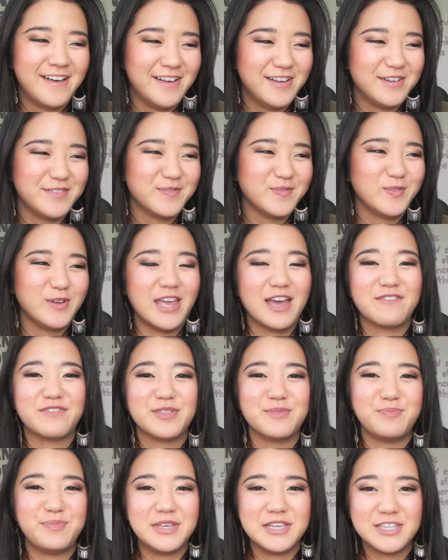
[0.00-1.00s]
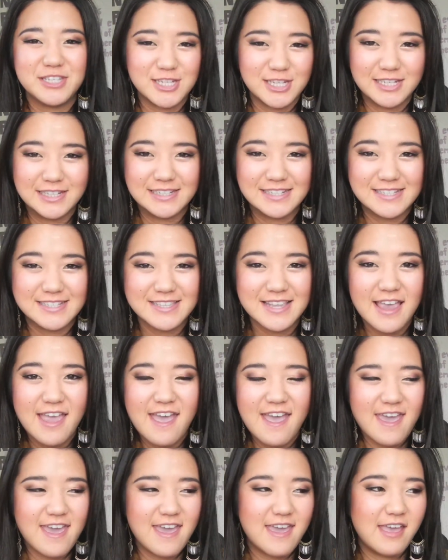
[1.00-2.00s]
Um, we have the beaches
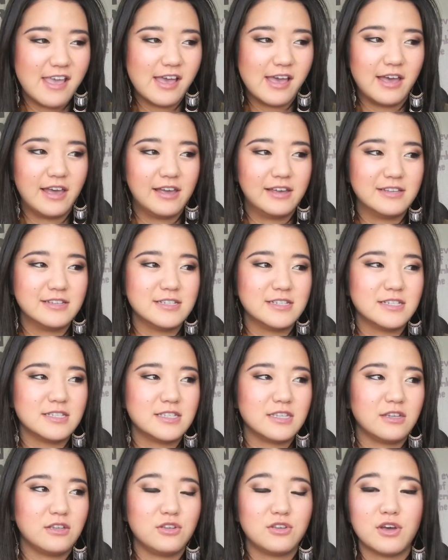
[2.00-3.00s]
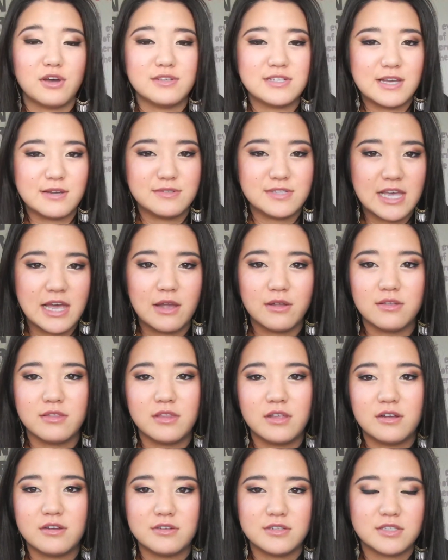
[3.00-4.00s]
and you go downtown
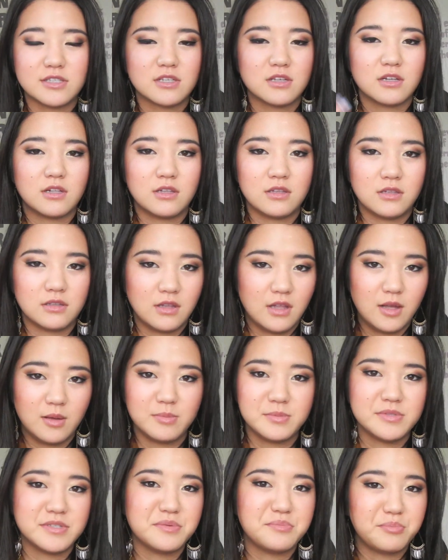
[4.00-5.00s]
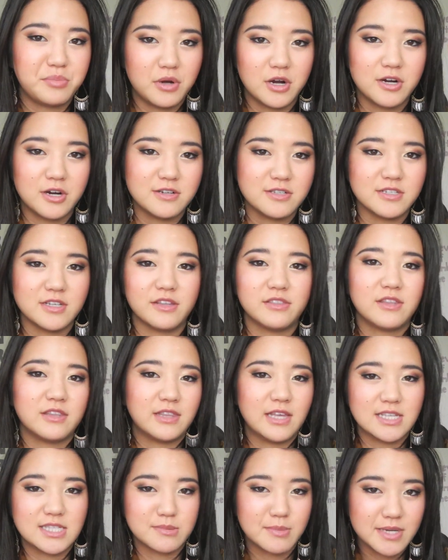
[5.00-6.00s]
and there's clubs and bars. Not that
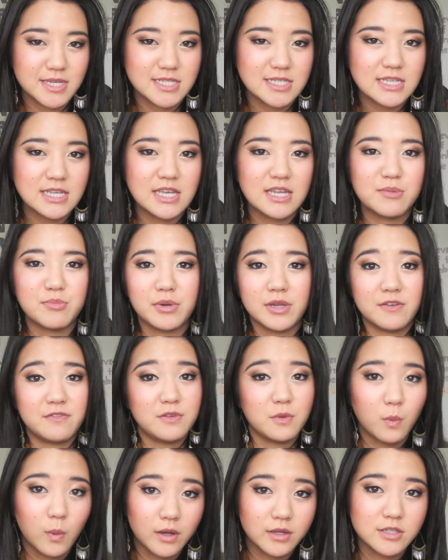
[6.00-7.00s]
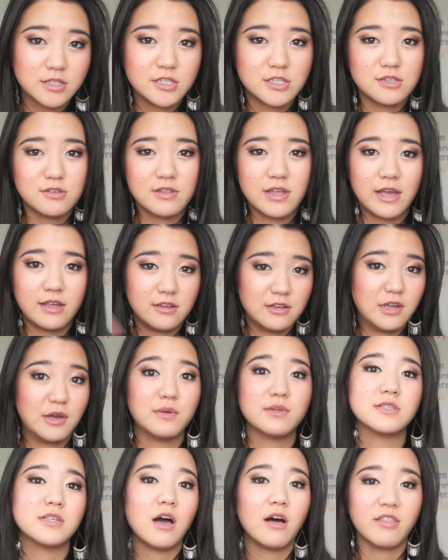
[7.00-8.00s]
that's my scene, but if you wanted to do that, you know,
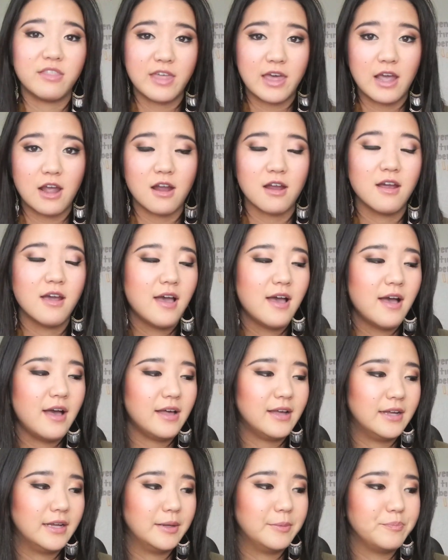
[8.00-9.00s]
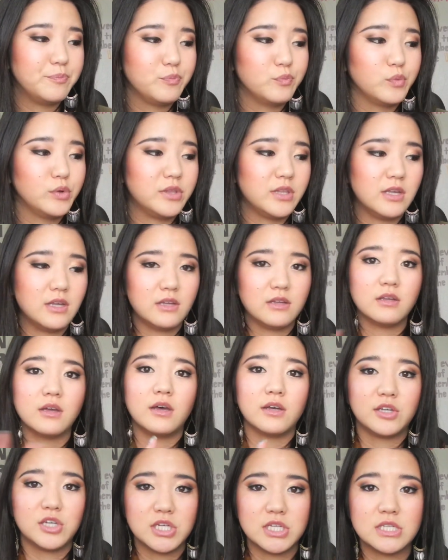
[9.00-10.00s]
it's all there um, within
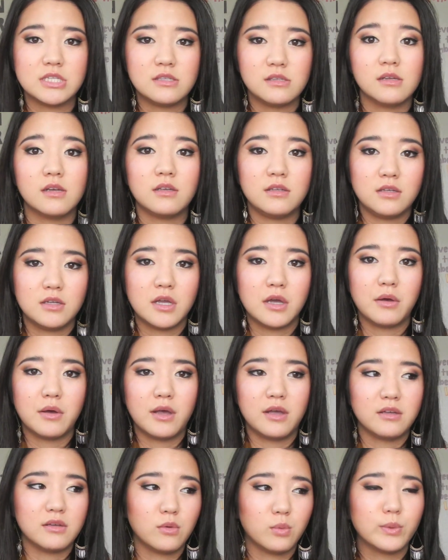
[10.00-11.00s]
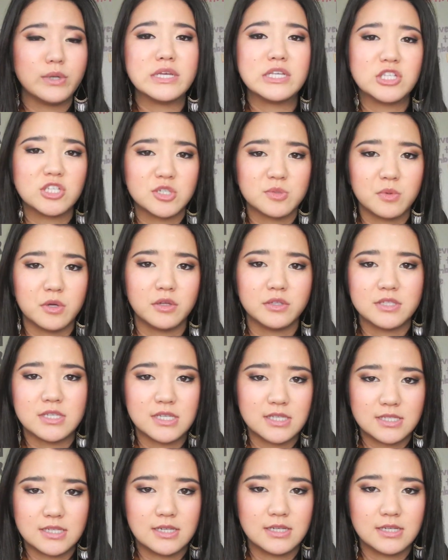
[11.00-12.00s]
a good, you know, a reasonable
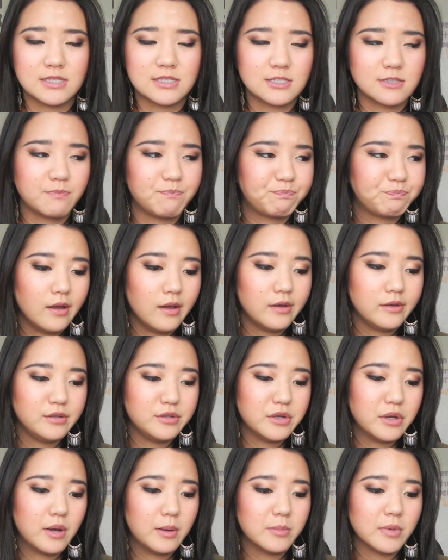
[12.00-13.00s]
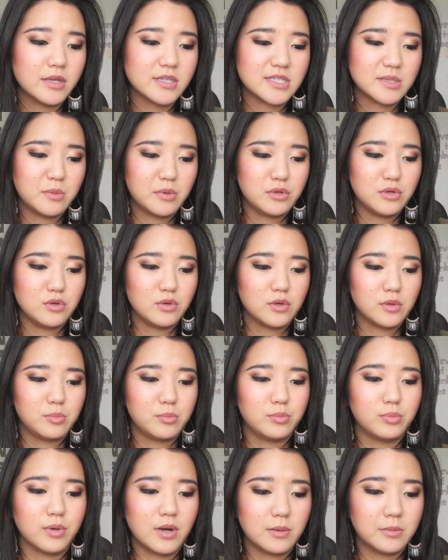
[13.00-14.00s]
distance you know, I'm not someone who
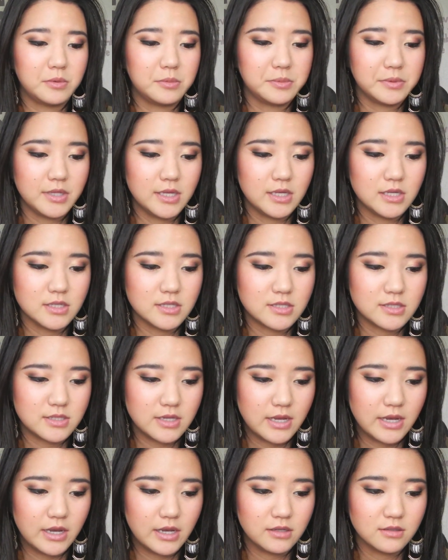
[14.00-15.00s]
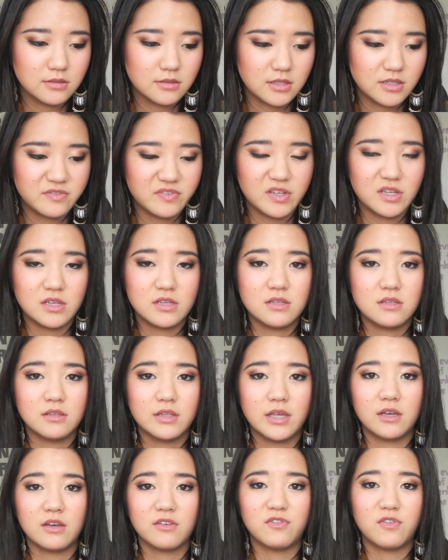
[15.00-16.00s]
could probably stand living in
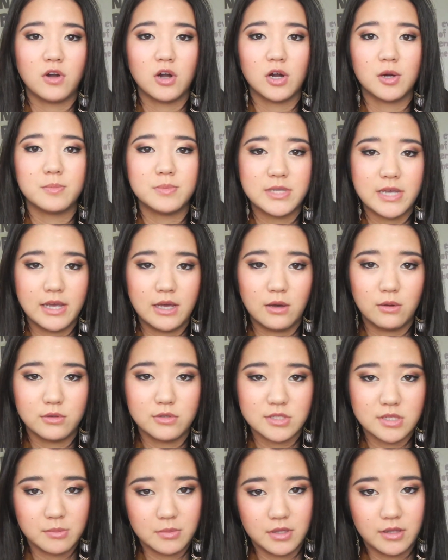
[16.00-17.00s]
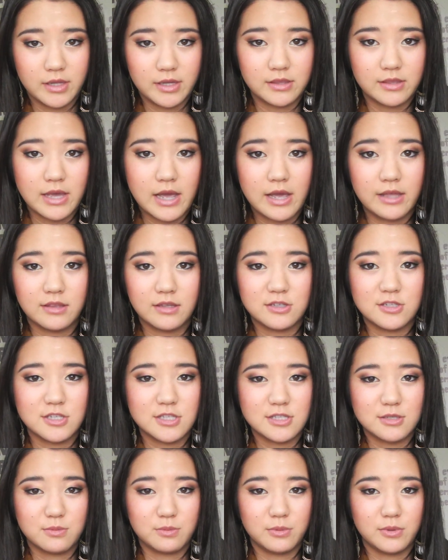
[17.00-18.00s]
like a farm town or something like that. That
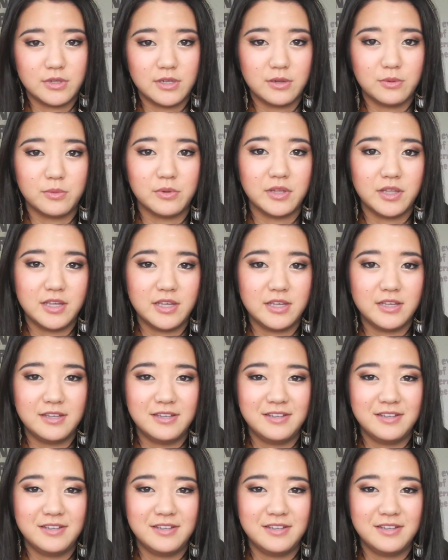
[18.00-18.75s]
just wouldn't really